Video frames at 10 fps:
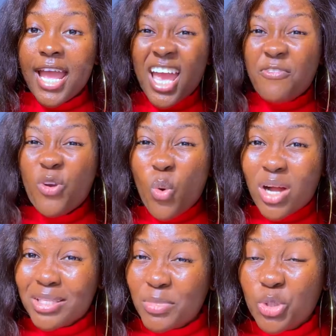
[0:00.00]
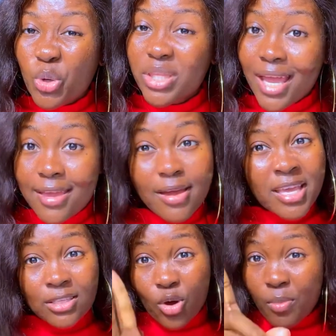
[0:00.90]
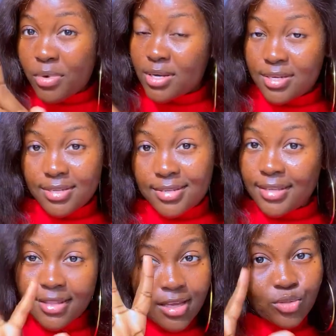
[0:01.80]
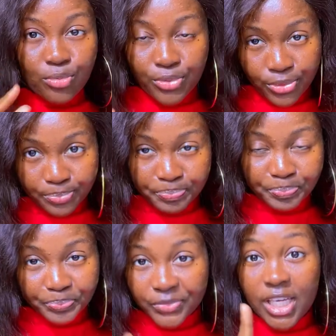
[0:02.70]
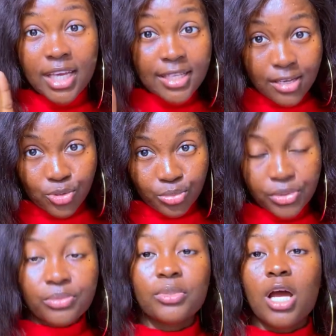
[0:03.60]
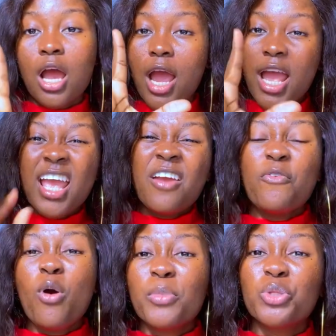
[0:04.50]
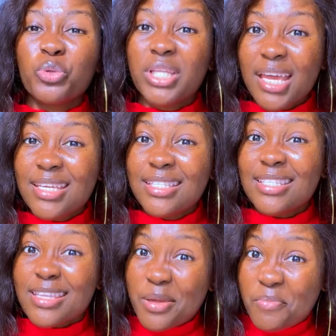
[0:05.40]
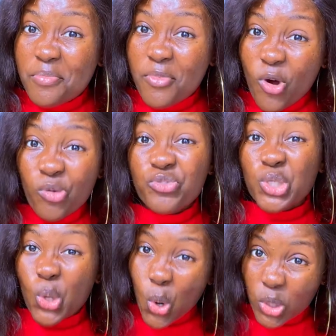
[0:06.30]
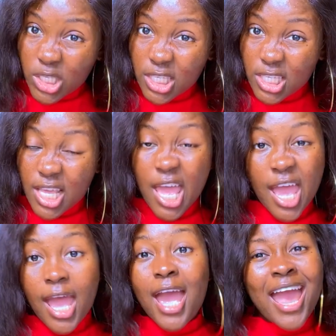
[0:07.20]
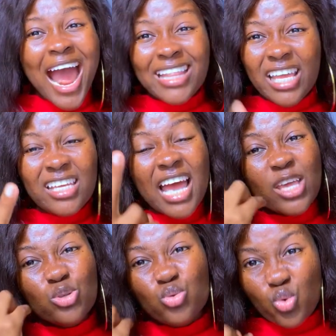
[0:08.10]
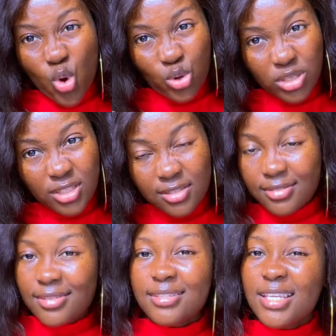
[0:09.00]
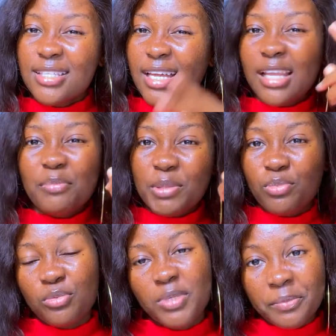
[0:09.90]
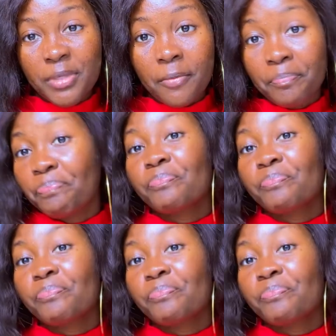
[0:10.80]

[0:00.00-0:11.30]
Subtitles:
If you want me to tell you it's combo D, it has option. It has option. If you want me to tell you the name of the course, I tell you there is 2 courses. There's gonna be problem now.